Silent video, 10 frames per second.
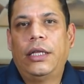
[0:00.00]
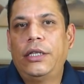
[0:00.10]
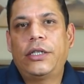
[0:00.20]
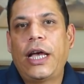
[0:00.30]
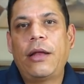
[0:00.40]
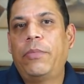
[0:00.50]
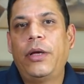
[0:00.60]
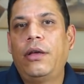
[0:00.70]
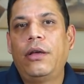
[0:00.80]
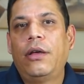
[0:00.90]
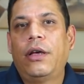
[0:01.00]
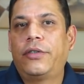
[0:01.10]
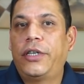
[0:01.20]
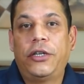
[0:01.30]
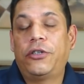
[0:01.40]
This can be a
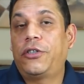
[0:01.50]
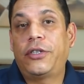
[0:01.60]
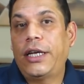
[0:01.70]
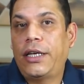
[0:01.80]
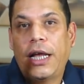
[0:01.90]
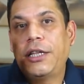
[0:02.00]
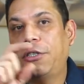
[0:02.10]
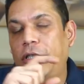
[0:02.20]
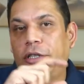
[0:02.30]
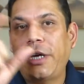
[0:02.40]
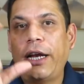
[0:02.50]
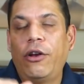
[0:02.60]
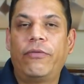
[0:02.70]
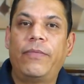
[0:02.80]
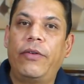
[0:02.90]
signature scent, hence the title
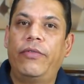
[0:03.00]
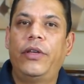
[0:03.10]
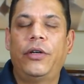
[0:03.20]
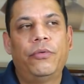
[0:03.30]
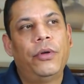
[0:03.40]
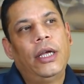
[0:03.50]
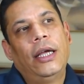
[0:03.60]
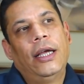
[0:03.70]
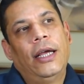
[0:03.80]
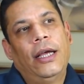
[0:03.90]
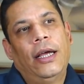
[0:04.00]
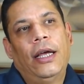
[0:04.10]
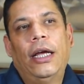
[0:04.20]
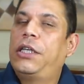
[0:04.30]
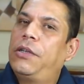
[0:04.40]
of my video.
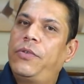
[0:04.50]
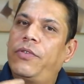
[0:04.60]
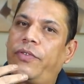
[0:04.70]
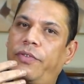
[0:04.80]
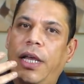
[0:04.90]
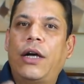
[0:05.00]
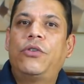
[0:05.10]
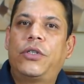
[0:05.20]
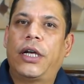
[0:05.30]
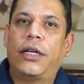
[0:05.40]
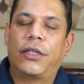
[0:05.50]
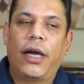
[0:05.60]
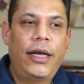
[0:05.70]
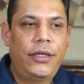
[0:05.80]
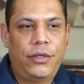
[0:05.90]
In terms of downsides,
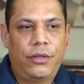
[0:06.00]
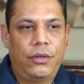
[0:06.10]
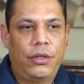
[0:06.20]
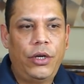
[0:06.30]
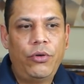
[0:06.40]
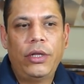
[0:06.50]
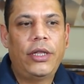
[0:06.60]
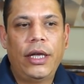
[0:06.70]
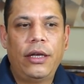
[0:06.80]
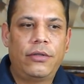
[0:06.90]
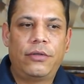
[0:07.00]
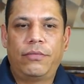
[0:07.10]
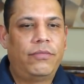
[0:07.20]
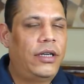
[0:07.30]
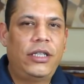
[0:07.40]
guys, the only thing is
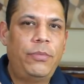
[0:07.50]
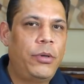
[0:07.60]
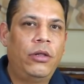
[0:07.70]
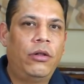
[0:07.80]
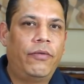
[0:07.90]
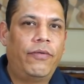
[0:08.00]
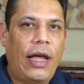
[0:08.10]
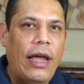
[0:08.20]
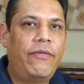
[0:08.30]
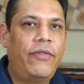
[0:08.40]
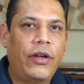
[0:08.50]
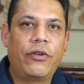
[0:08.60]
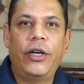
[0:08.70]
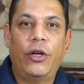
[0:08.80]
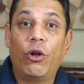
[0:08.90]
typical of every
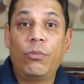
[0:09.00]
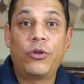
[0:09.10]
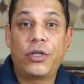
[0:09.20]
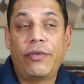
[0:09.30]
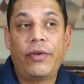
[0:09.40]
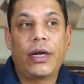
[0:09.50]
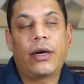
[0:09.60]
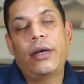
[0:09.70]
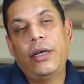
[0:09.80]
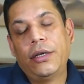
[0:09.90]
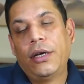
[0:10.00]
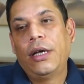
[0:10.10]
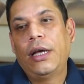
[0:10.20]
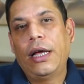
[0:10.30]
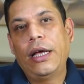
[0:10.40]
creed, almost every creed,
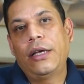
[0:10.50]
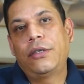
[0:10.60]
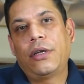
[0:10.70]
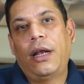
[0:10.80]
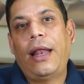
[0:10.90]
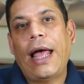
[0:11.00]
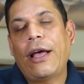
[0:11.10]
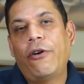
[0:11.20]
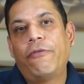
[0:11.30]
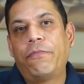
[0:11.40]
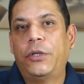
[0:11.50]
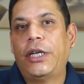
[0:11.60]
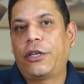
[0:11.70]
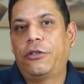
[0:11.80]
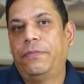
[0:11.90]
is lack of
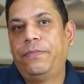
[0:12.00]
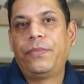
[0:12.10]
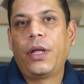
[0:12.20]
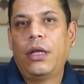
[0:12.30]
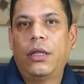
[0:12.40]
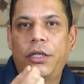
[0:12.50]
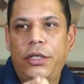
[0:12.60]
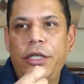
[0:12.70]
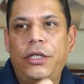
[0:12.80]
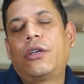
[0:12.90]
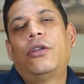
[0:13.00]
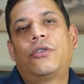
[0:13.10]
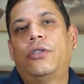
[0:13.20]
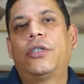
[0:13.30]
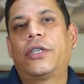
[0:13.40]
projection. This sits close
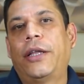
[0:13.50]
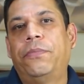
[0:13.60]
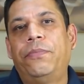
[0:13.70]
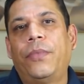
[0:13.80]
to the skin.